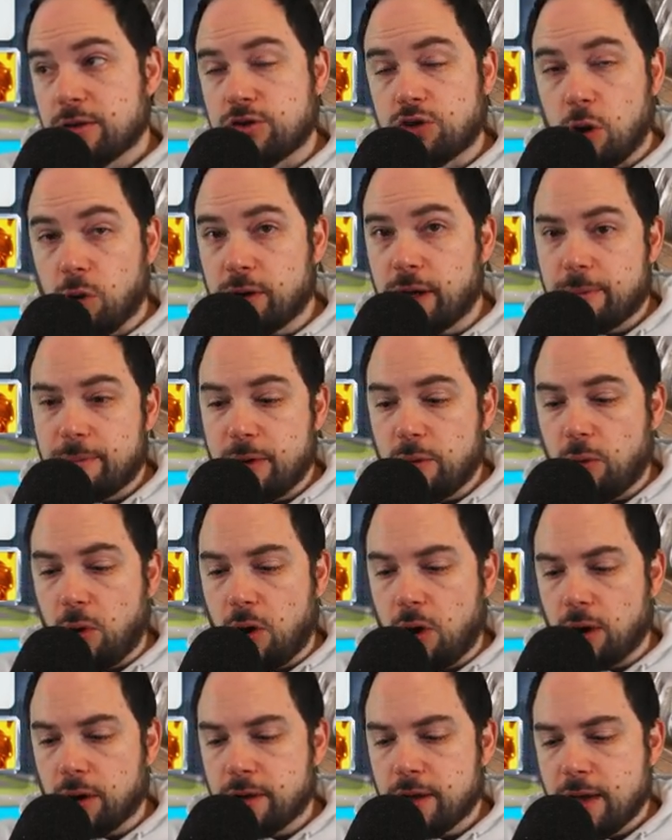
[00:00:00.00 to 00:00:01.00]
Don't get me
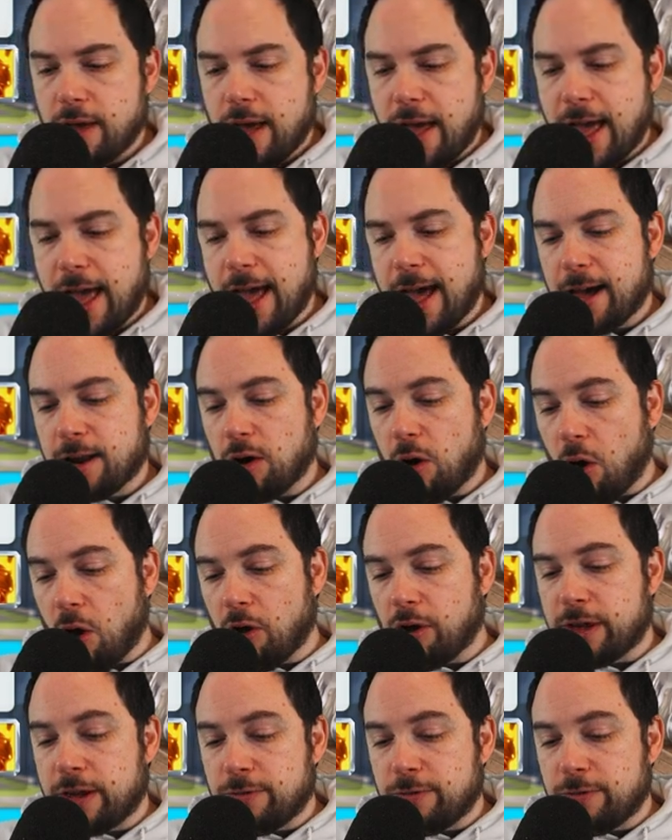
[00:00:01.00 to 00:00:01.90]
wrong. And all